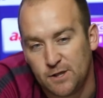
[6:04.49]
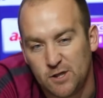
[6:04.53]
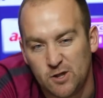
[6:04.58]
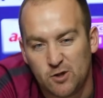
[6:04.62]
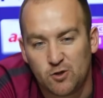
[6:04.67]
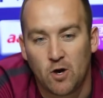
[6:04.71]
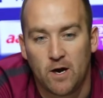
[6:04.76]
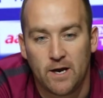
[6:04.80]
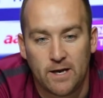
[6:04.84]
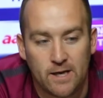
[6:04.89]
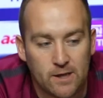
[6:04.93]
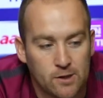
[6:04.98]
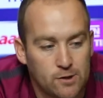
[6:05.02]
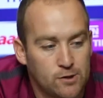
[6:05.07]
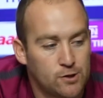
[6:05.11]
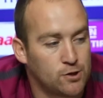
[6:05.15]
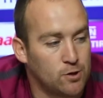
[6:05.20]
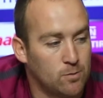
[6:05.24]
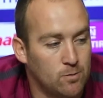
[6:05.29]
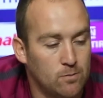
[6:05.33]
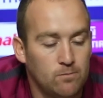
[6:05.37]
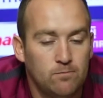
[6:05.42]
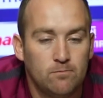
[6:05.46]
She's training
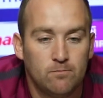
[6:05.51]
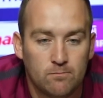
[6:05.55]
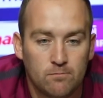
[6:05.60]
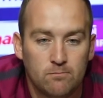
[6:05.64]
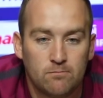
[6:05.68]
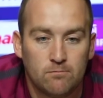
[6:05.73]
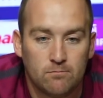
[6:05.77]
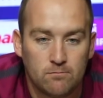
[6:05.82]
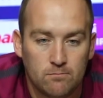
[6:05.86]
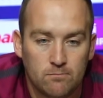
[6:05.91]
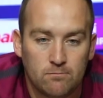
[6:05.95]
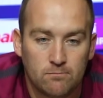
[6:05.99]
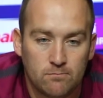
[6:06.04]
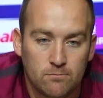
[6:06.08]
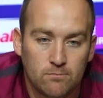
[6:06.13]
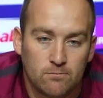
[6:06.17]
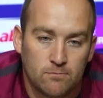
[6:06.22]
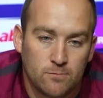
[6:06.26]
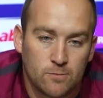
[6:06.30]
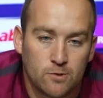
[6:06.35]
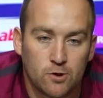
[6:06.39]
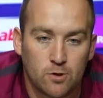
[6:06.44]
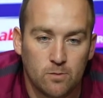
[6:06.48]

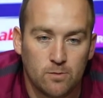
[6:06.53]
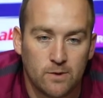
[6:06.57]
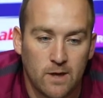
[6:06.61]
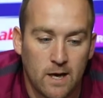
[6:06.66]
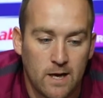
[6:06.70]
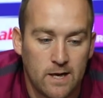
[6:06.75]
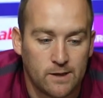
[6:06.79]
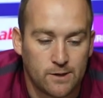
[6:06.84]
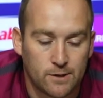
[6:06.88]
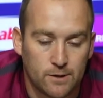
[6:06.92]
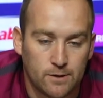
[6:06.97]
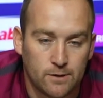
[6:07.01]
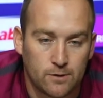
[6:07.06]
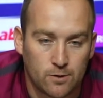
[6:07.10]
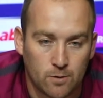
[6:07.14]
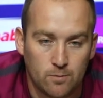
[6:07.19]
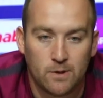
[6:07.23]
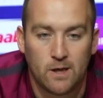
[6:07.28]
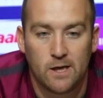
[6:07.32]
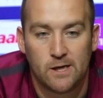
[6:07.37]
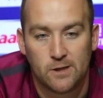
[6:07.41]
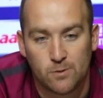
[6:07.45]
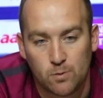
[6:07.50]
some days, and
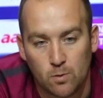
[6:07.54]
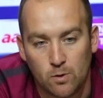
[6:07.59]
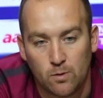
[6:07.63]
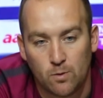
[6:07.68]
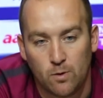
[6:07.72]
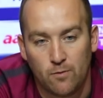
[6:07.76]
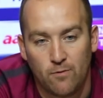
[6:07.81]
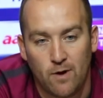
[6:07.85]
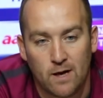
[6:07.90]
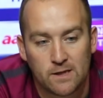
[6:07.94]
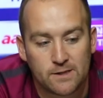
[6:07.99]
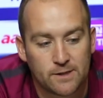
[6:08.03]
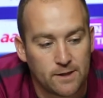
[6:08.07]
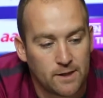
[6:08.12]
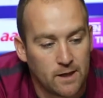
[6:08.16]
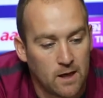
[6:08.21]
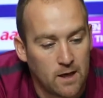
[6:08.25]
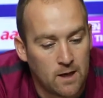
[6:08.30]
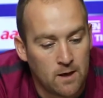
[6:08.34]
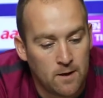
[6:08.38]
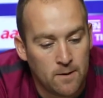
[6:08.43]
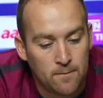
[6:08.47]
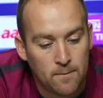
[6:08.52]
some days we're resting
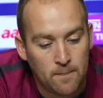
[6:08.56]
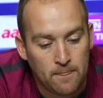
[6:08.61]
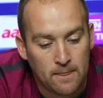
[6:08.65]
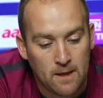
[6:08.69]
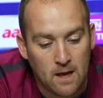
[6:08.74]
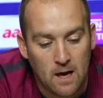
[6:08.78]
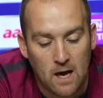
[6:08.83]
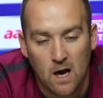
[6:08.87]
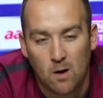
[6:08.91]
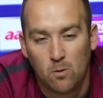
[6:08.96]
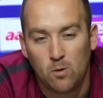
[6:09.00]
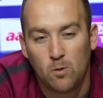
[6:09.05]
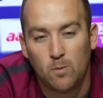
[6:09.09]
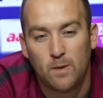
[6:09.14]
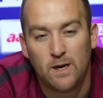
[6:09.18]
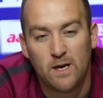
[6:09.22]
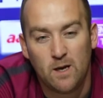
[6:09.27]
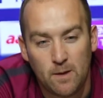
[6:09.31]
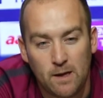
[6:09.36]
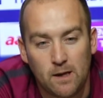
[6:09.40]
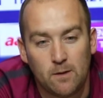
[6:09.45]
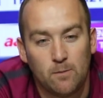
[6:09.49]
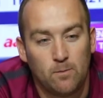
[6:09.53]
her. We're
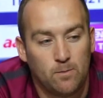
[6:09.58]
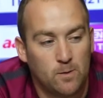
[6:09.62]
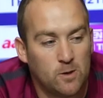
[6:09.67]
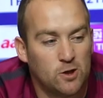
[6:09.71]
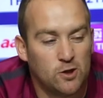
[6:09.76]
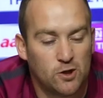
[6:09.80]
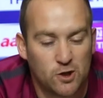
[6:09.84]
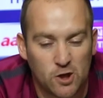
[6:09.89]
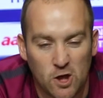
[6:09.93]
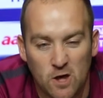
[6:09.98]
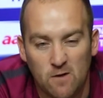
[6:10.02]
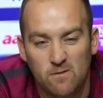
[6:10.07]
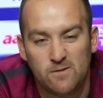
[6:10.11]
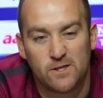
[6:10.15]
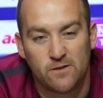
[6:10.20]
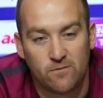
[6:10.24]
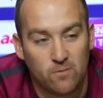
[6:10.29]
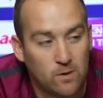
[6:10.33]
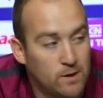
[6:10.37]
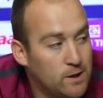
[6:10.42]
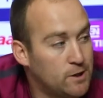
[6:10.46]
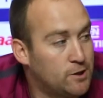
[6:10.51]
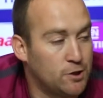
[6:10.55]
being a bit
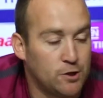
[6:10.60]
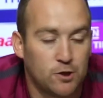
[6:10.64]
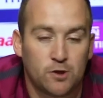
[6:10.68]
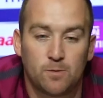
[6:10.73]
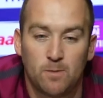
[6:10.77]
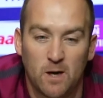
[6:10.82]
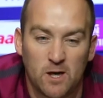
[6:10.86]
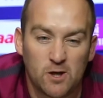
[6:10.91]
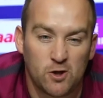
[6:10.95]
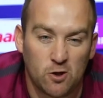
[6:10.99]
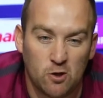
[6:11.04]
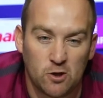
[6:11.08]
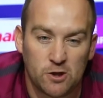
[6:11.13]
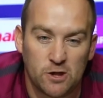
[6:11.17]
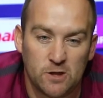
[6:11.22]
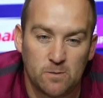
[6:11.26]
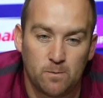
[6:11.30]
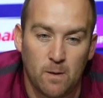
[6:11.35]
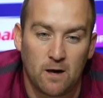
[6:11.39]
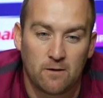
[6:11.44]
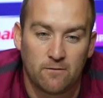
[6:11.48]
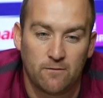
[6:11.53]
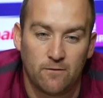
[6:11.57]
conservative with her to just make sure
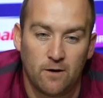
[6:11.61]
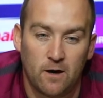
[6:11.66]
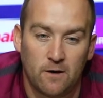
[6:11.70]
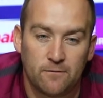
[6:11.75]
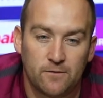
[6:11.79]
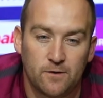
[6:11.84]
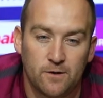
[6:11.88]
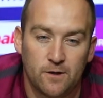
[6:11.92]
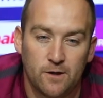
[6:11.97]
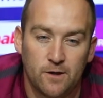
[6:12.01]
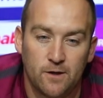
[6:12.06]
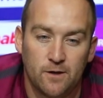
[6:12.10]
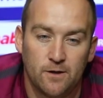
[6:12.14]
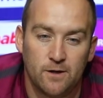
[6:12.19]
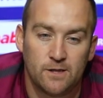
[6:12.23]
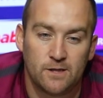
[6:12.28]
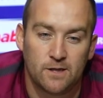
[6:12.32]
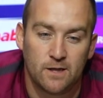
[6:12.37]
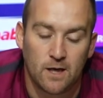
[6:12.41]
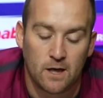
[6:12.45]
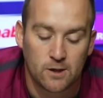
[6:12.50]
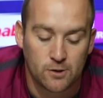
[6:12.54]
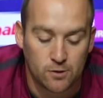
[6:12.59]
she's back for after the
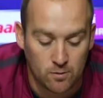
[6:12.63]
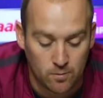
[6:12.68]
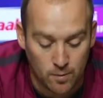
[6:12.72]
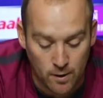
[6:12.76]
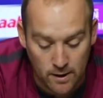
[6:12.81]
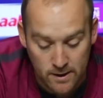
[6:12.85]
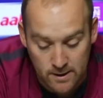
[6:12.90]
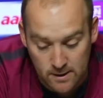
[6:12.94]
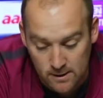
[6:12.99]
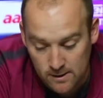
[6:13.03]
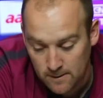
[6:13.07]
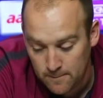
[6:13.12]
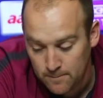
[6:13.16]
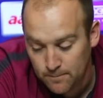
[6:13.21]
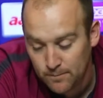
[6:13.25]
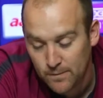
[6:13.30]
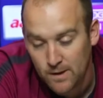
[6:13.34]
international break.